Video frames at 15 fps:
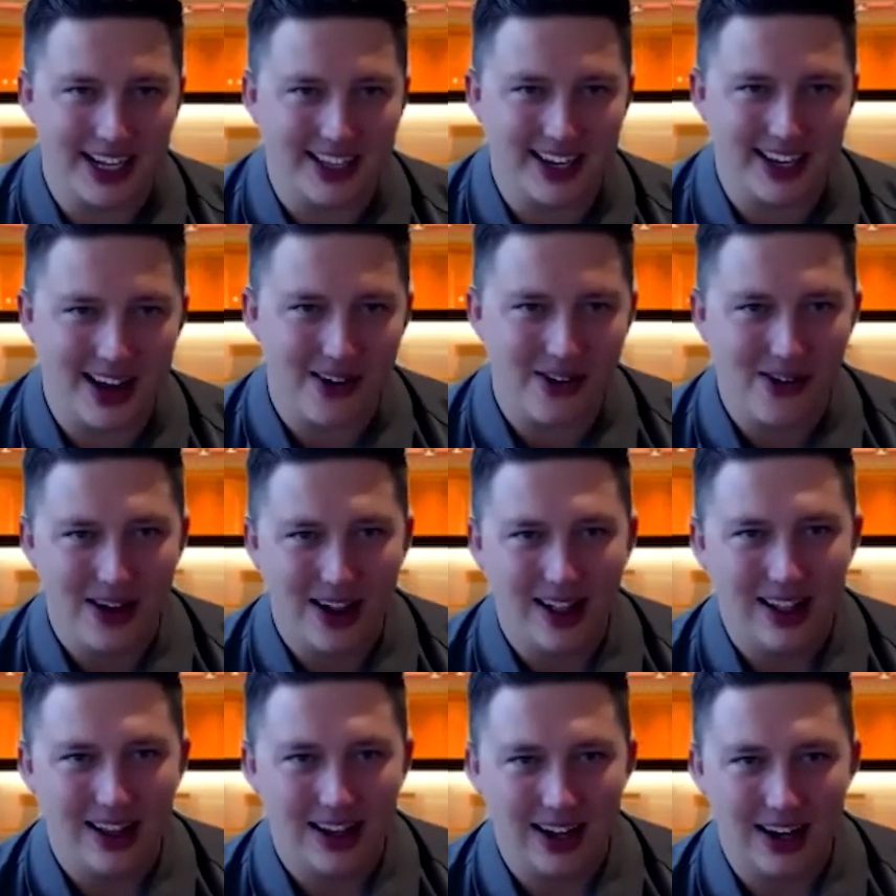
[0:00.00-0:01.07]
detail,
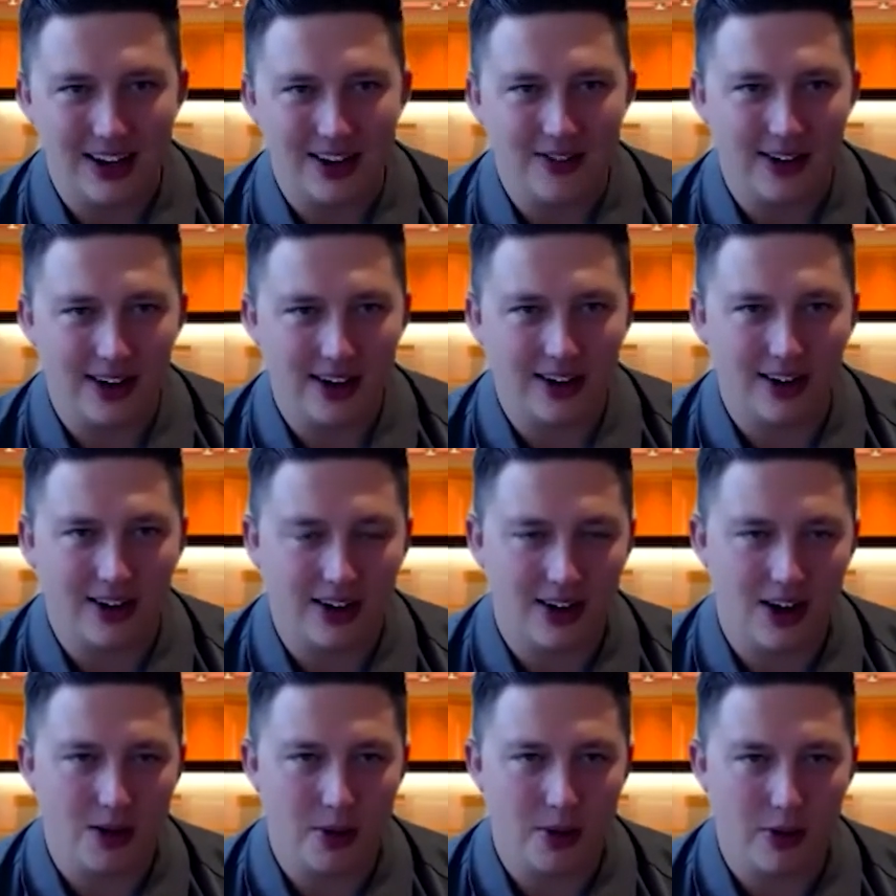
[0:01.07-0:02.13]
and you think, oh, I
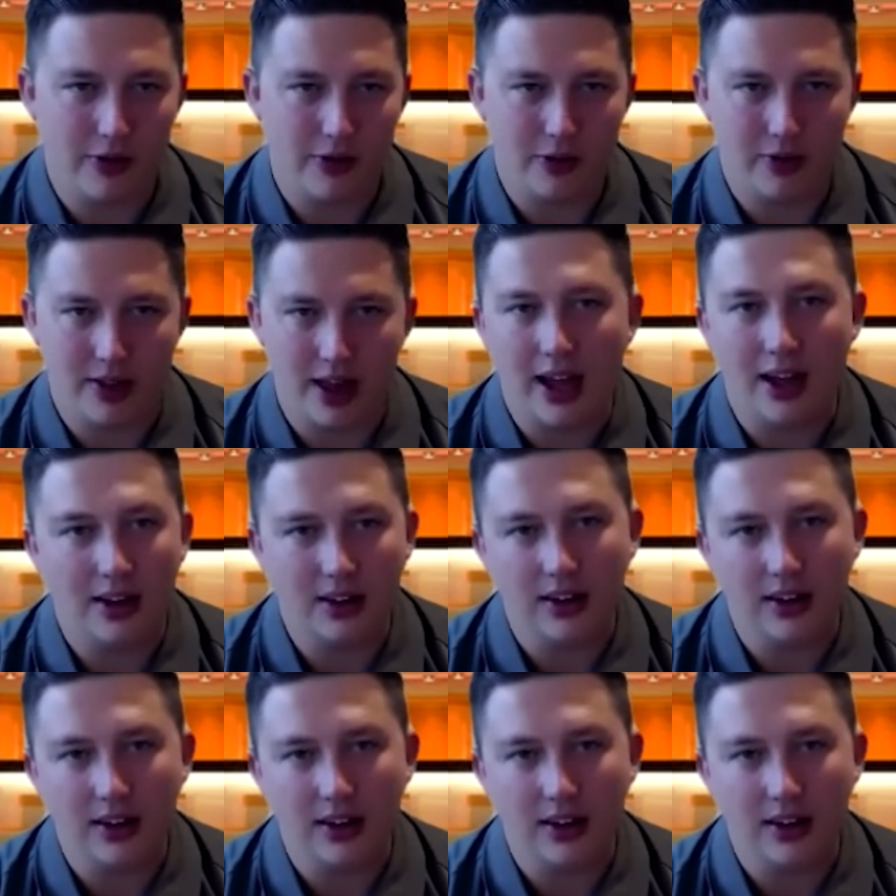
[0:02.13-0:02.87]
can't be bothered with that.